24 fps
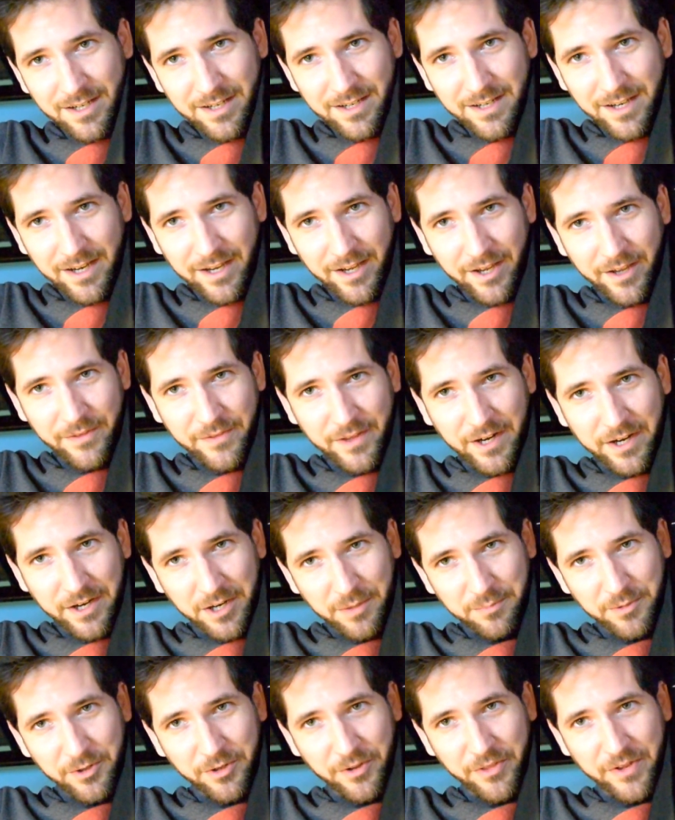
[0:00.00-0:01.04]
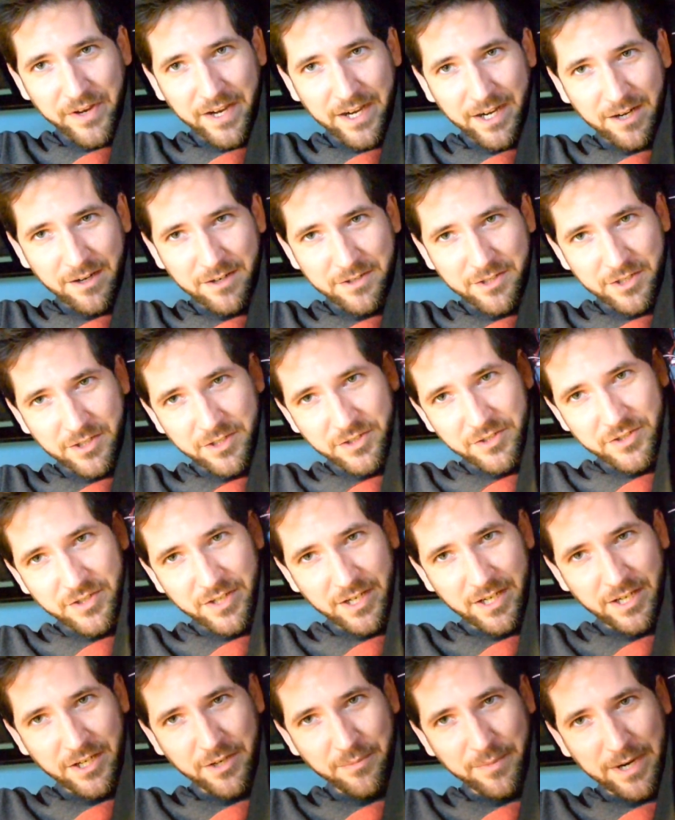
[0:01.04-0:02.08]
And then a couple of the characters.
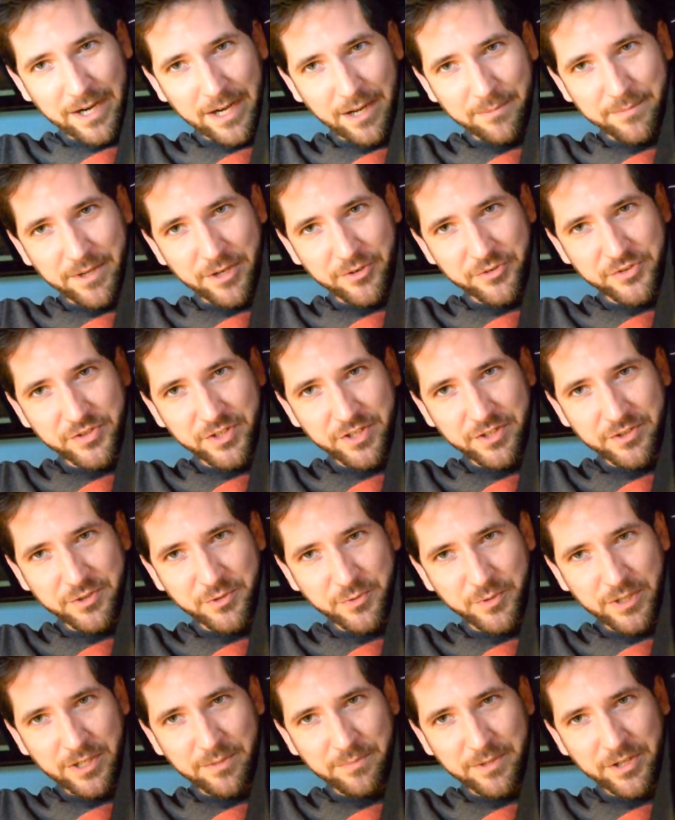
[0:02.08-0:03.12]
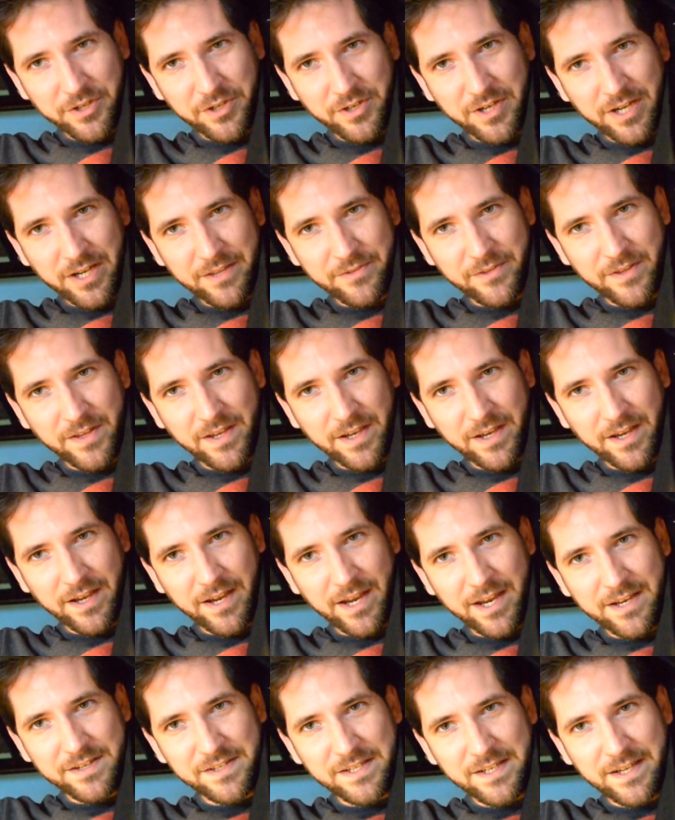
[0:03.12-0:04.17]
You might not be able to see it too well, but you got the
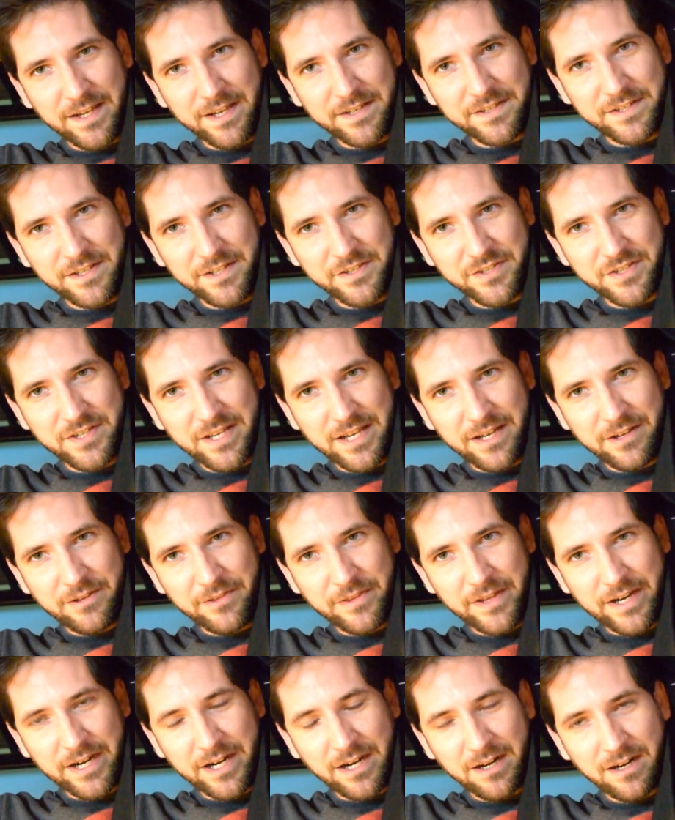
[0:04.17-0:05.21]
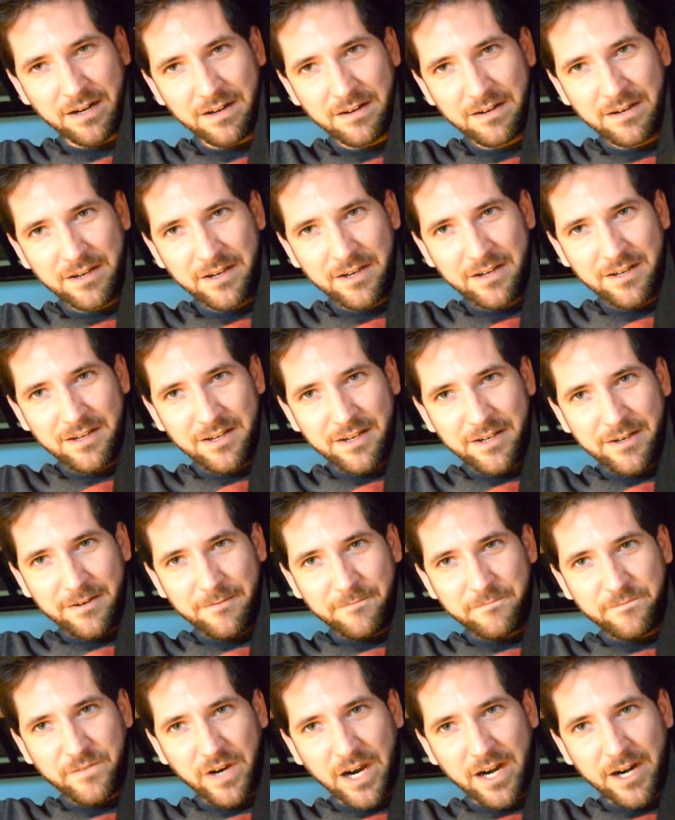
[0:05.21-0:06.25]
AT-ATs down there
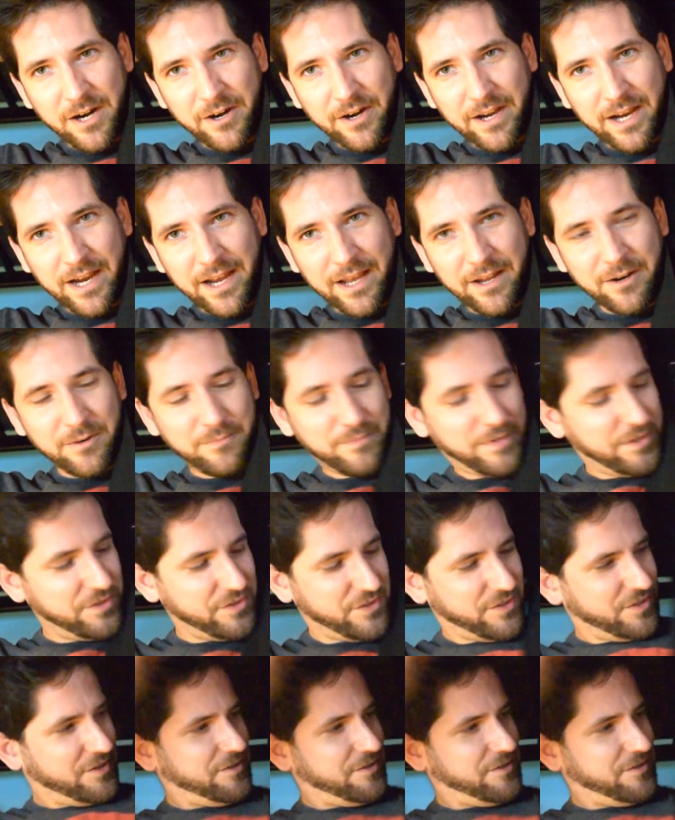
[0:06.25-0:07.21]
firing at them. It's